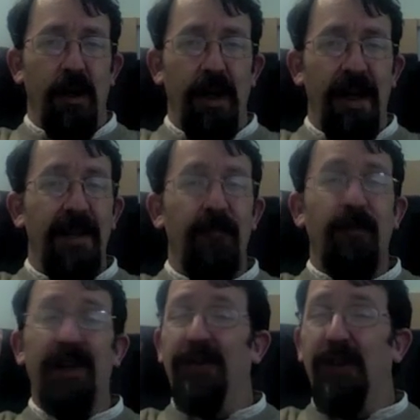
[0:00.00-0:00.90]
and
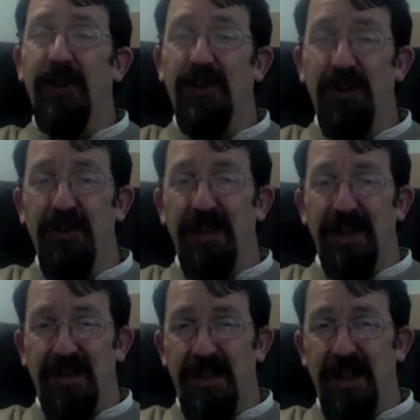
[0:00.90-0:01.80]
but if you could do
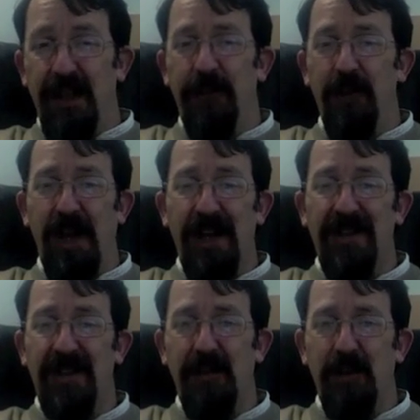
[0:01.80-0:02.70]
this, if you are
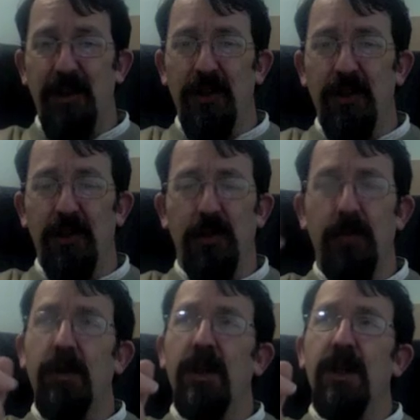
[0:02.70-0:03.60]
someone who
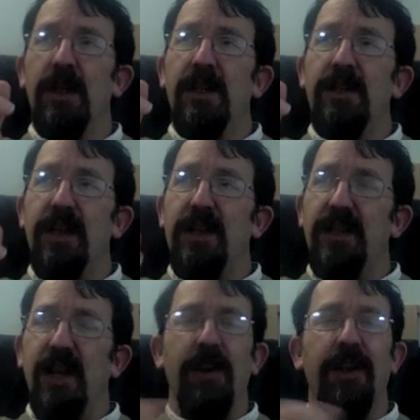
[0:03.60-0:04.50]
says,
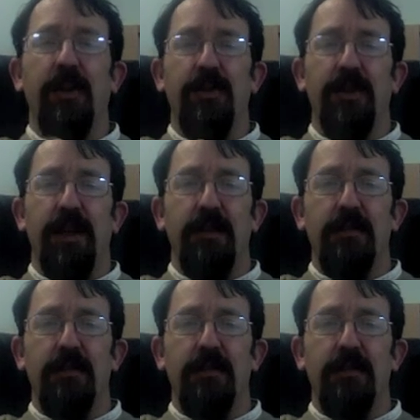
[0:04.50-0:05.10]
Yeah, I think I'll do that,